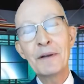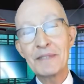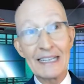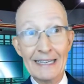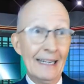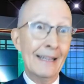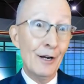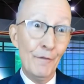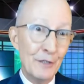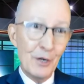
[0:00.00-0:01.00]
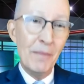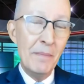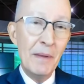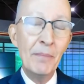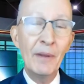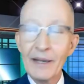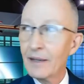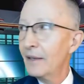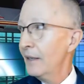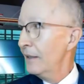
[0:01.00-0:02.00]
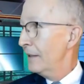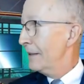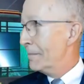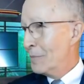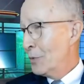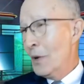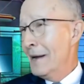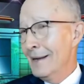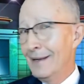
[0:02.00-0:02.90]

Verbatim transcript: It's like, get out of the office, go meet people. I'm like, but why?